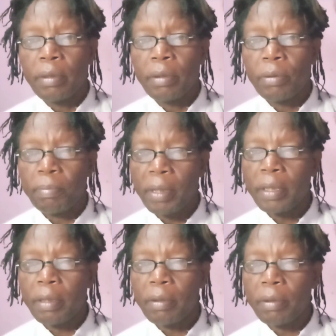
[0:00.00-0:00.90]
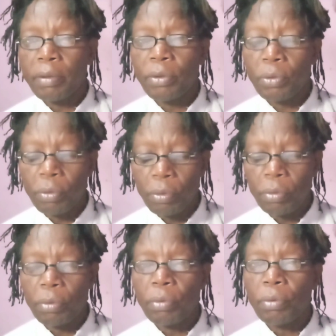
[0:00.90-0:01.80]
to particles,
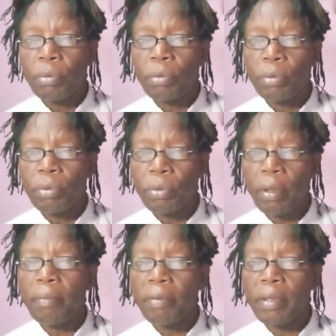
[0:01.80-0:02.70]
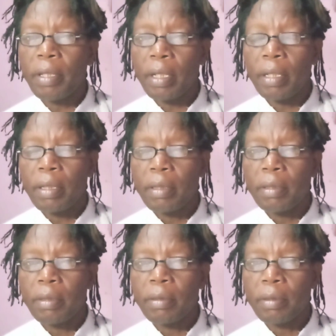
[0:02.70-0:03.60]
to everything,
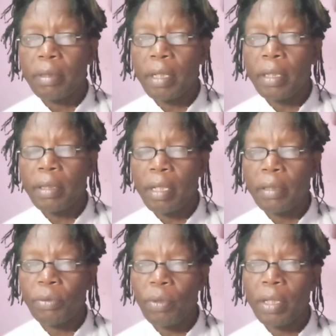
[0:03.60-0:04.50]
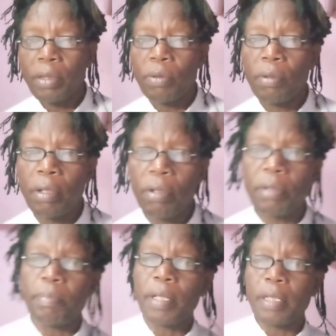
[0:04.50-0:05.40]
right? That's why it's called
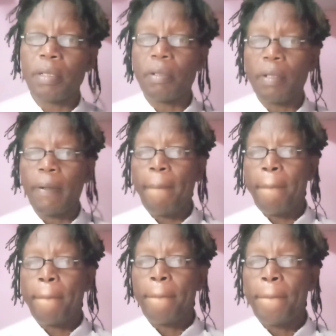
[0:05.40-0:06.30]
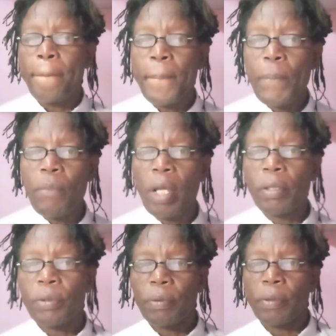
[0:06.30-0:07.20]
God particle.
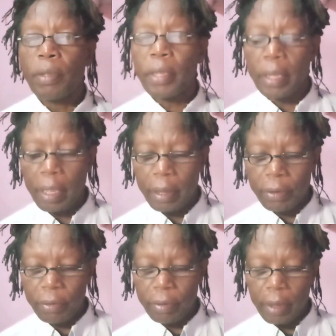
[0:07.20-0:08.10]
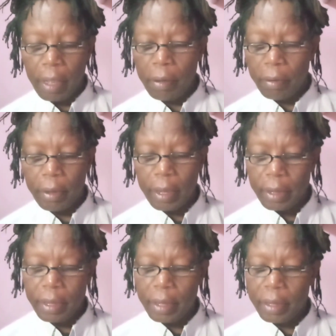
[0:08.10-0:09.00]
So we're going there. So now
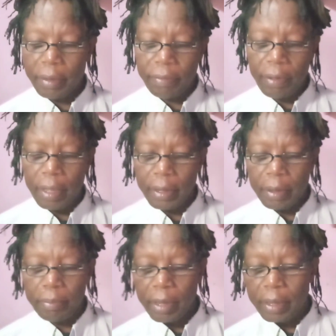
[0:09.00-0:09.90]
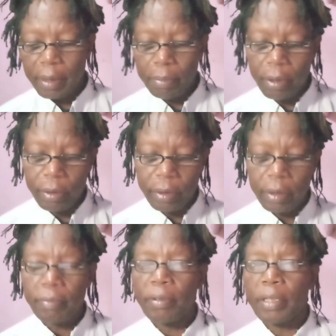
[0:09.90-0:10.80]
let's just define some things about,
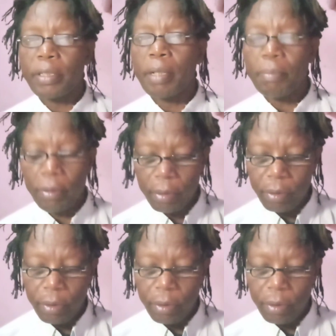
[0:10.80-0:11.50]
for example,